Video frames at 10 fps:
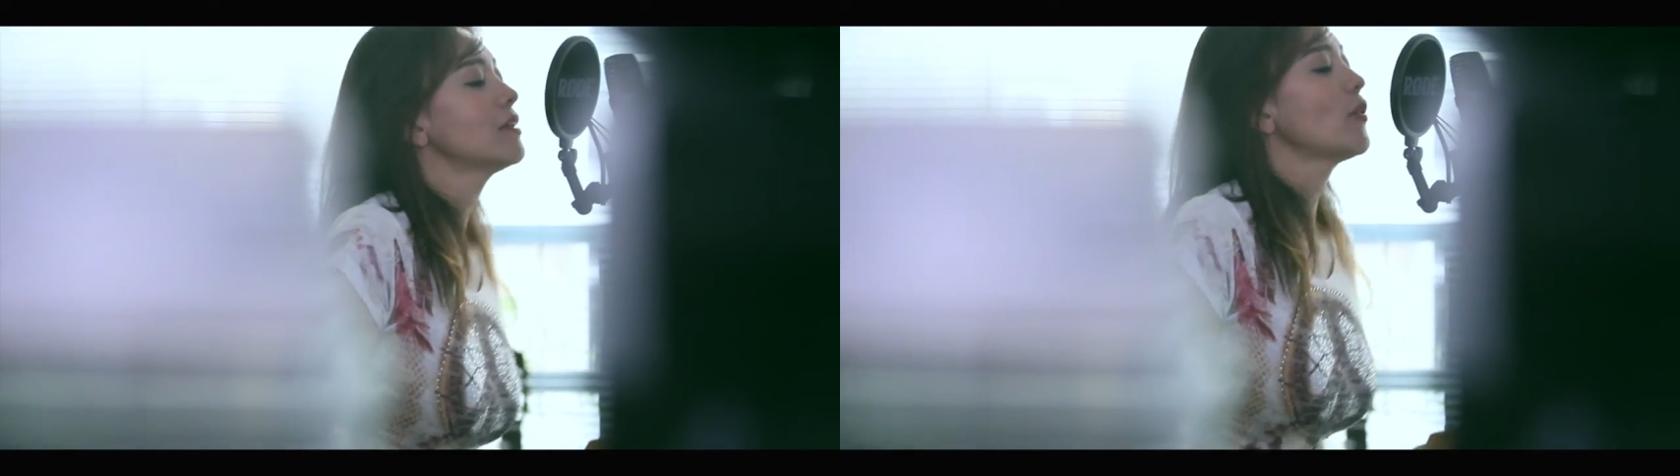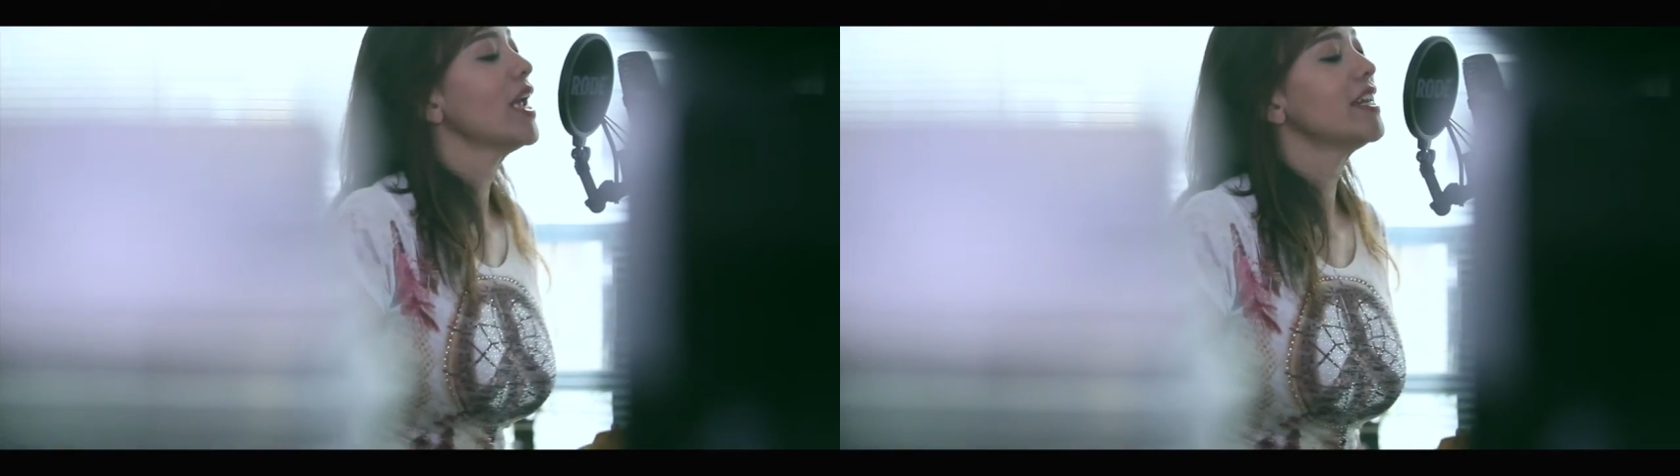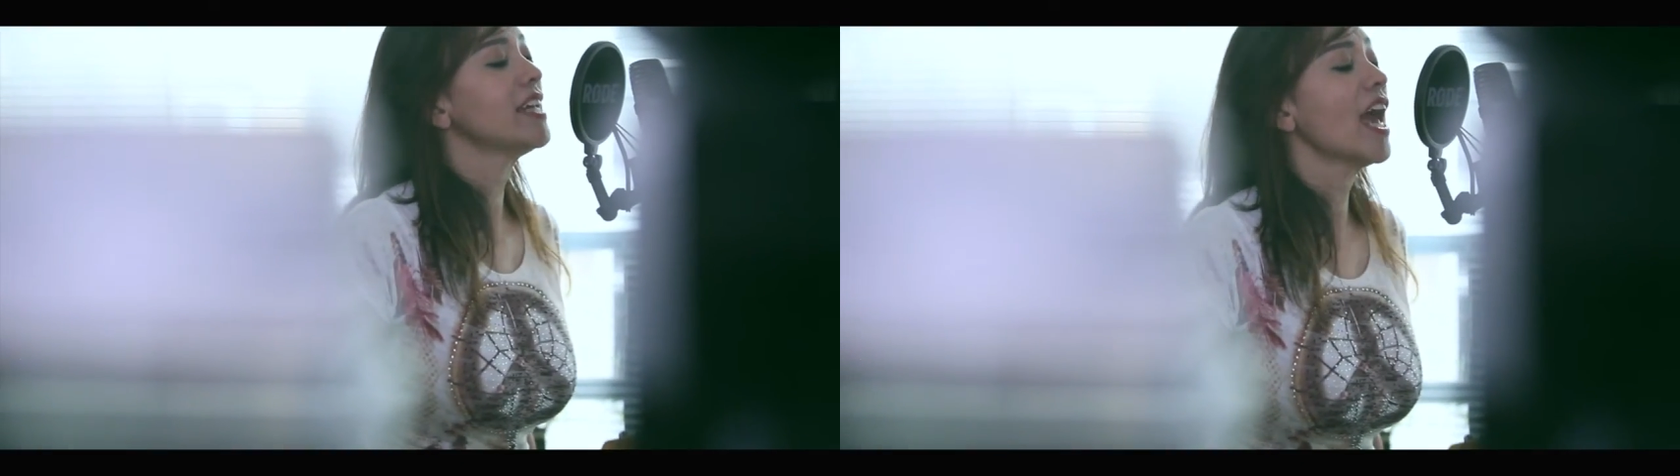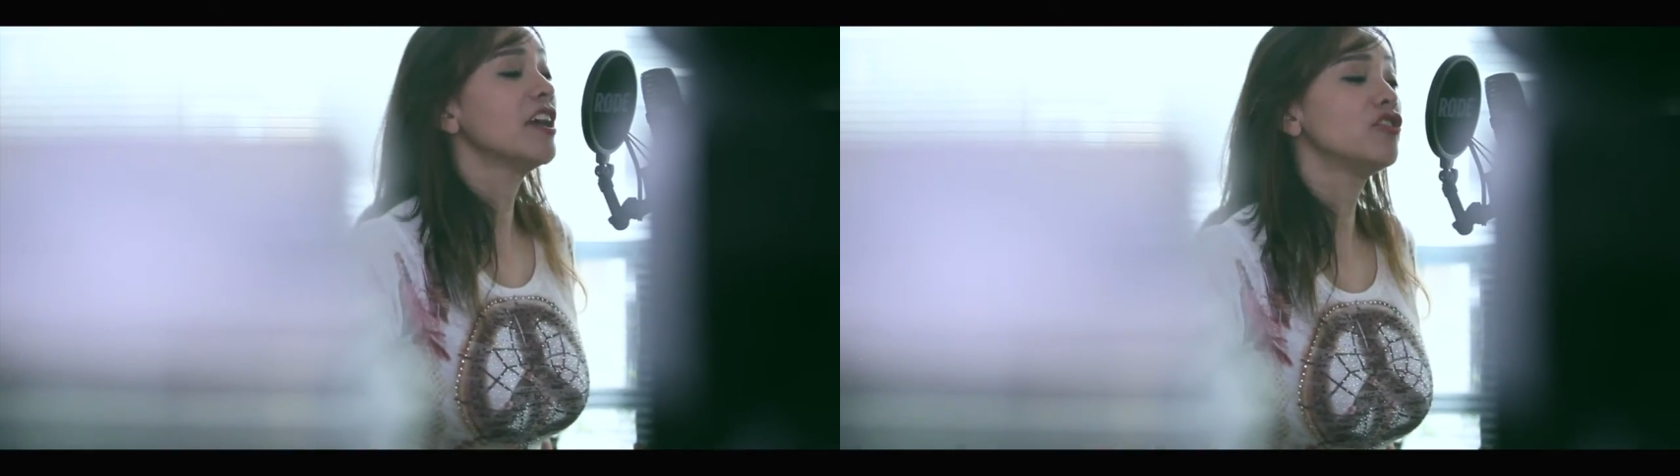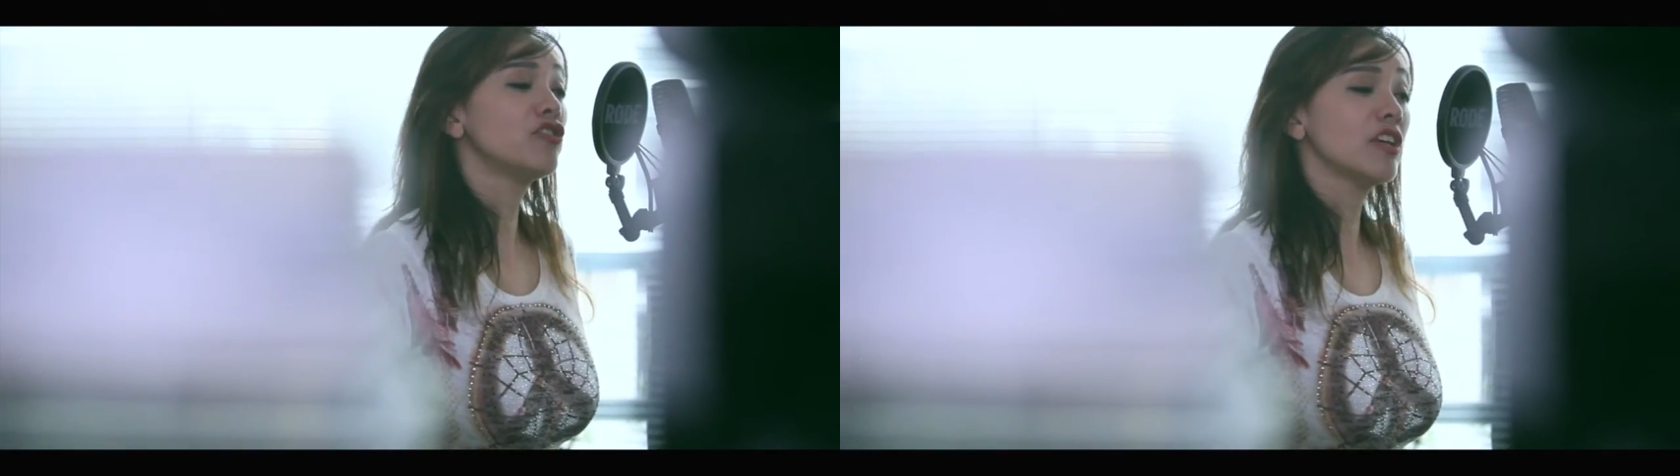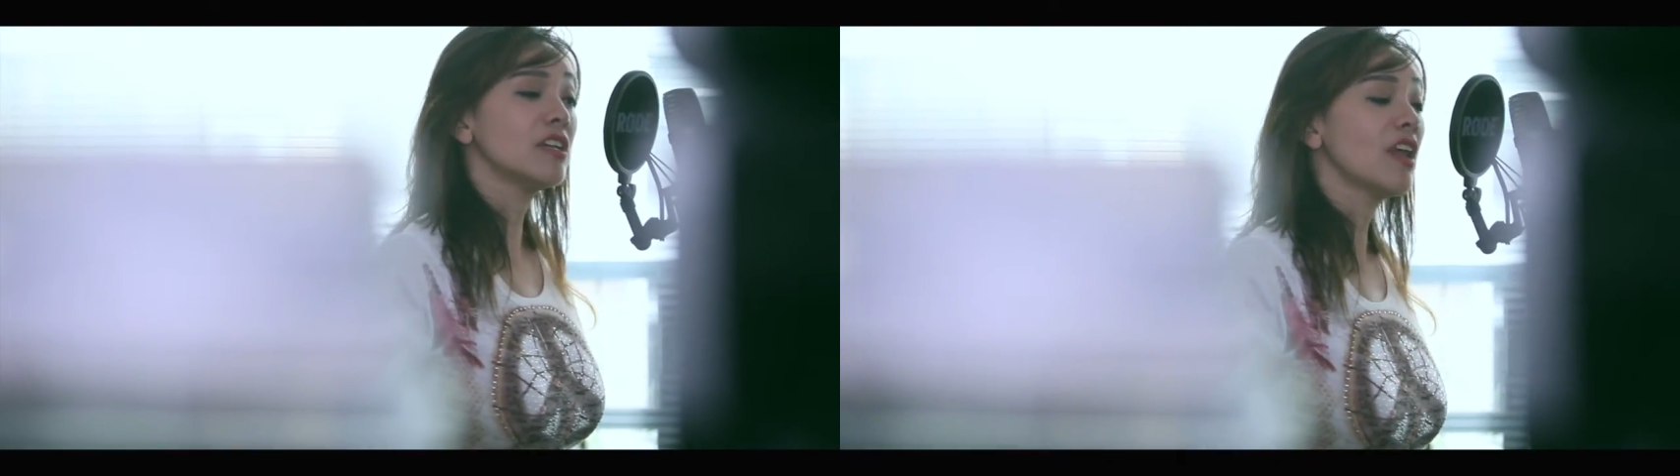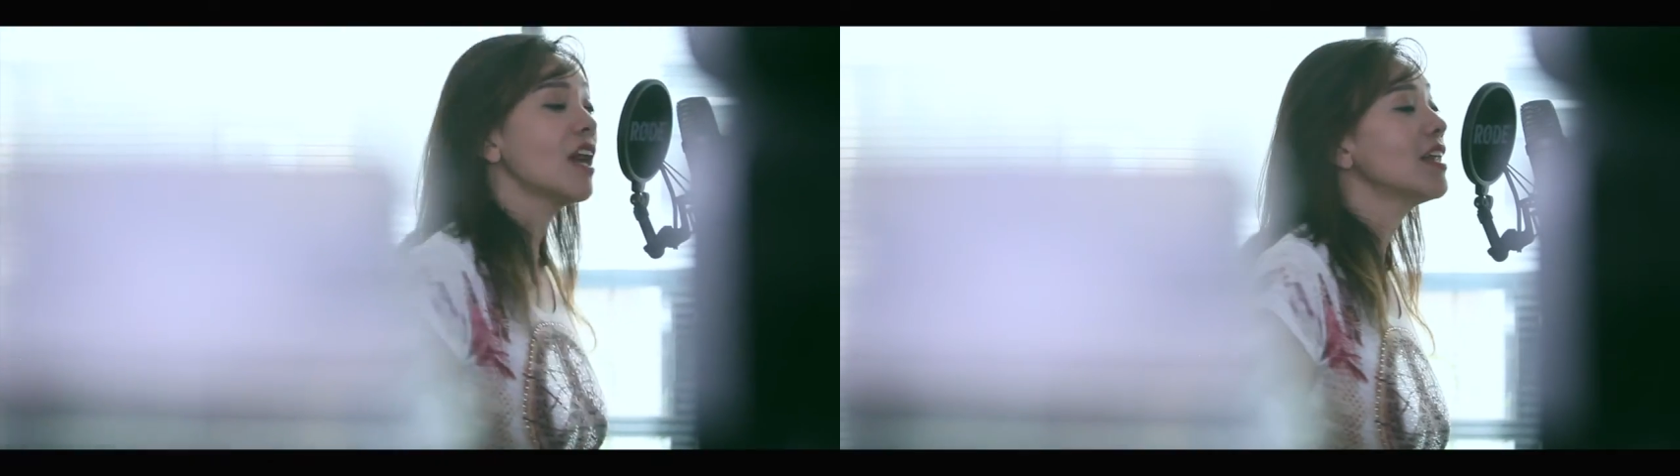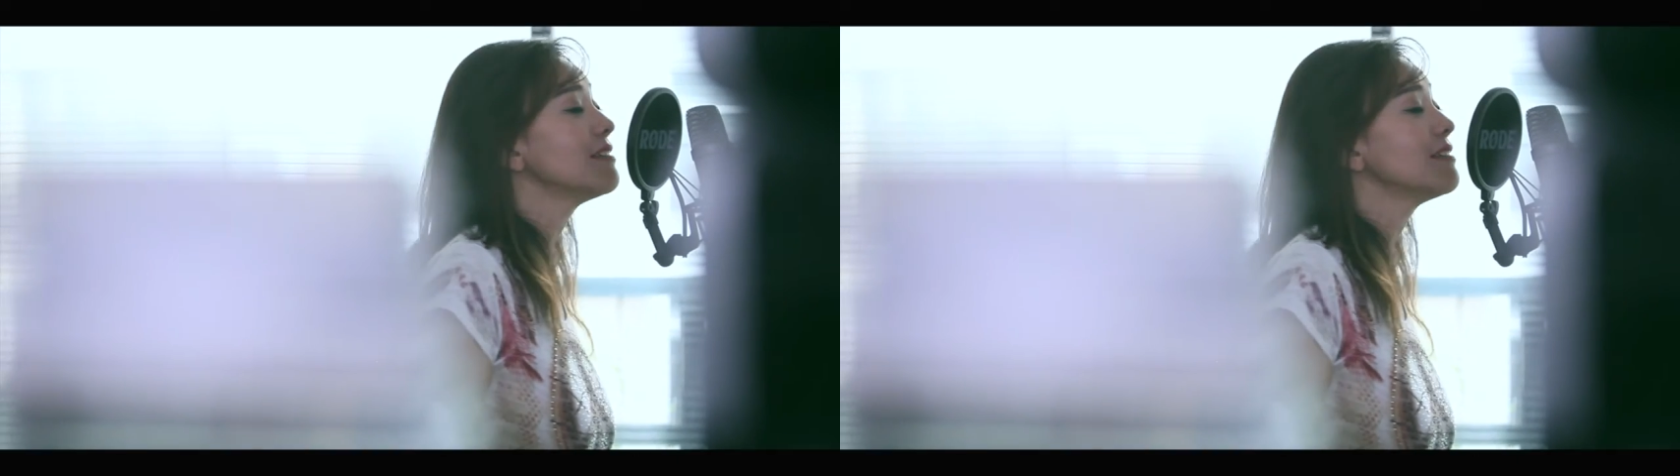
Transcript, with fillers: Radiation